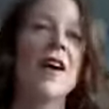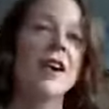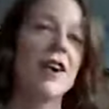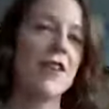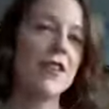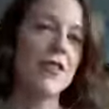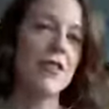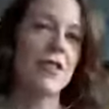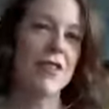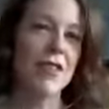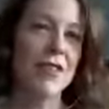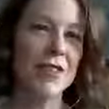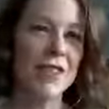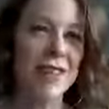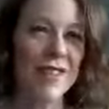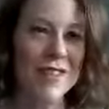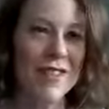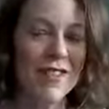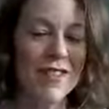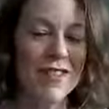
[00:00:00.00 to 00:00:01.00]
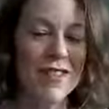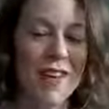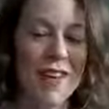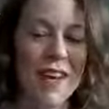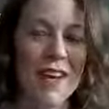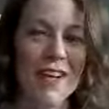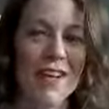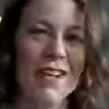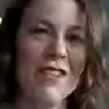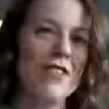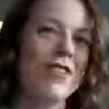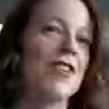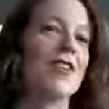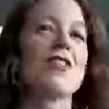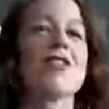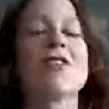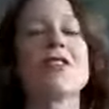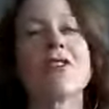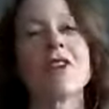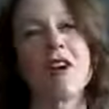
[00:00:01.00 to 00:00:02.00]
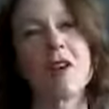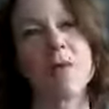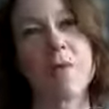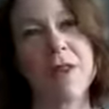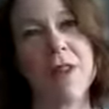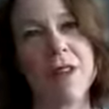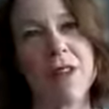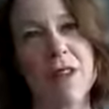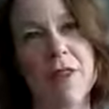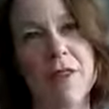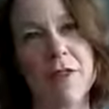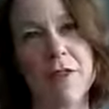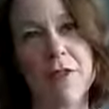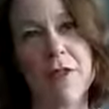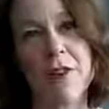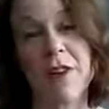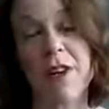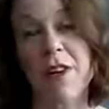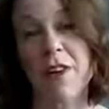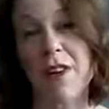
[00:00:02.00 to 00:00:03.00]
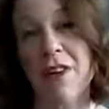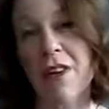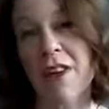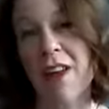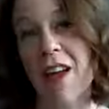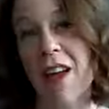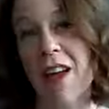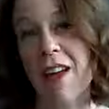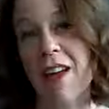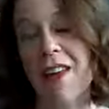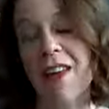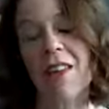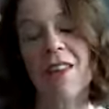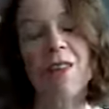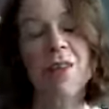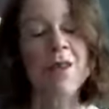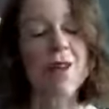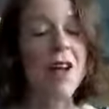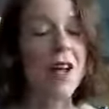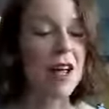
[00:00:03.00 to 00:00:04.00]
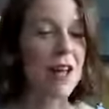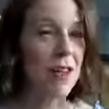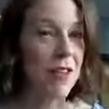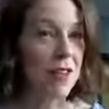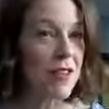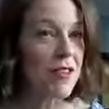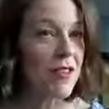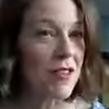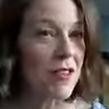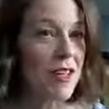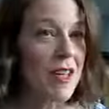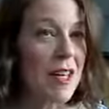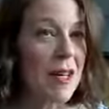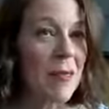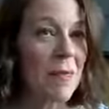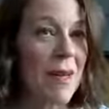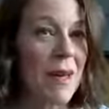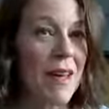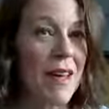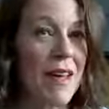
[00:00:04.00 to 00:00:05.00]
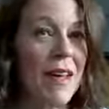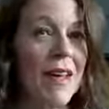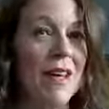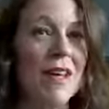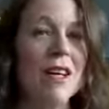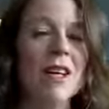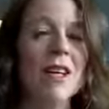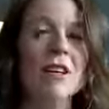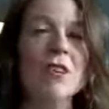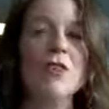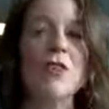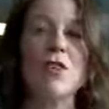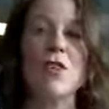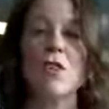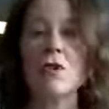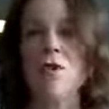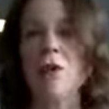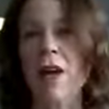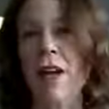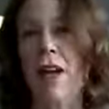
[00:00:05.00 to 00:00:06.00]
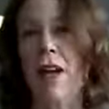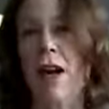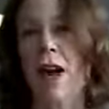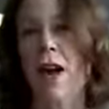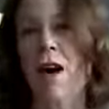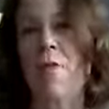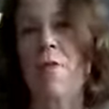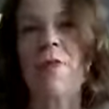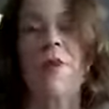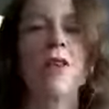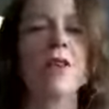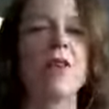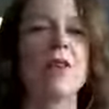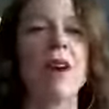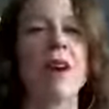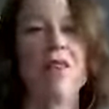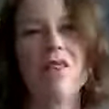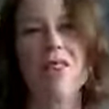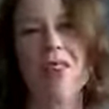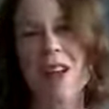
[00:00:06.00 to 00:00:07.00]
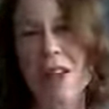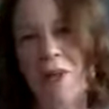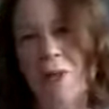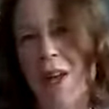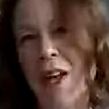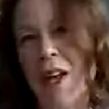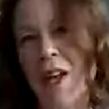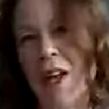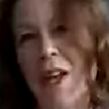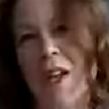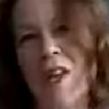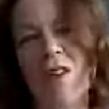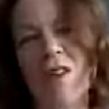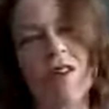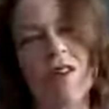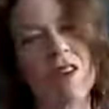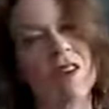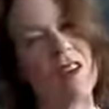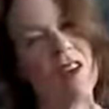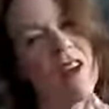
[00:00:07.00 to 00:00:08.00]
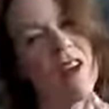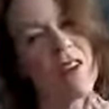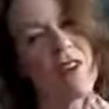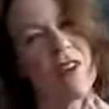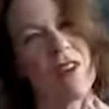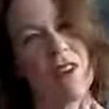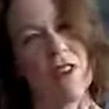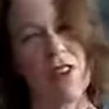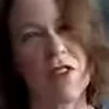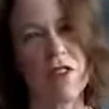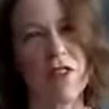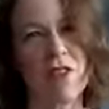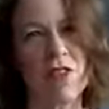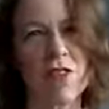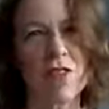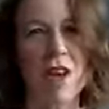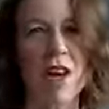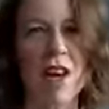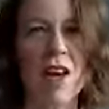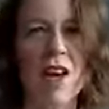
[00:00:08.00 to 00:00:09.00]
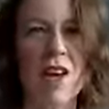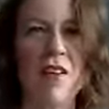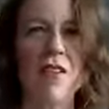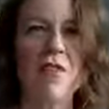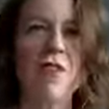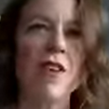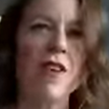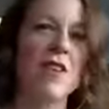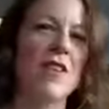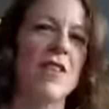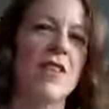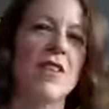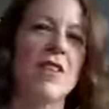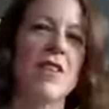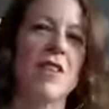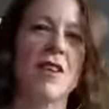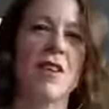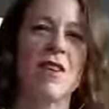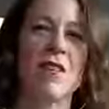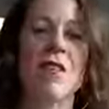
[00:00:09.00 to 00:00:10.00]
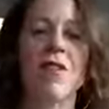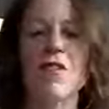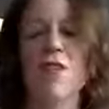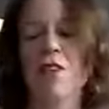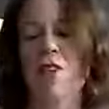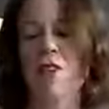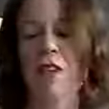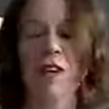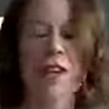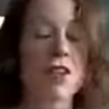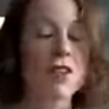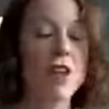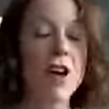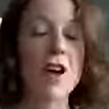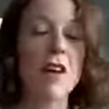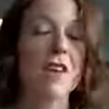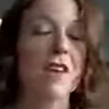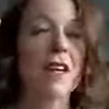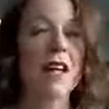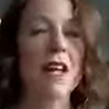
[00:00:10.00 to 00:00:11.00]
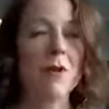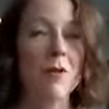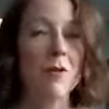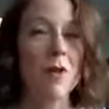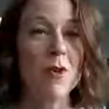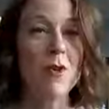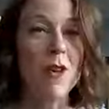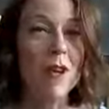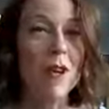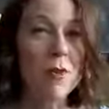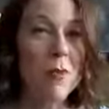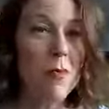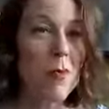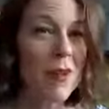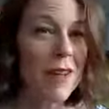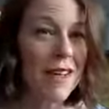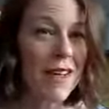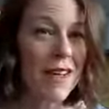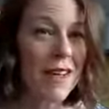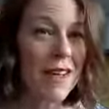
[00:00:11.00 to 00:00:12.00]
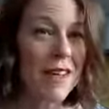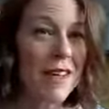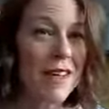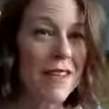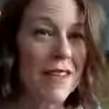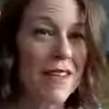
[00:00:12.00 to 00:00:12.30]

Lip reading: Are you struggling to find just the right pillow for your neck and the way you sleep? Do you wake up and you have neck pain or your neck feels stiff and it feels like it's hard to get it moving in the morning?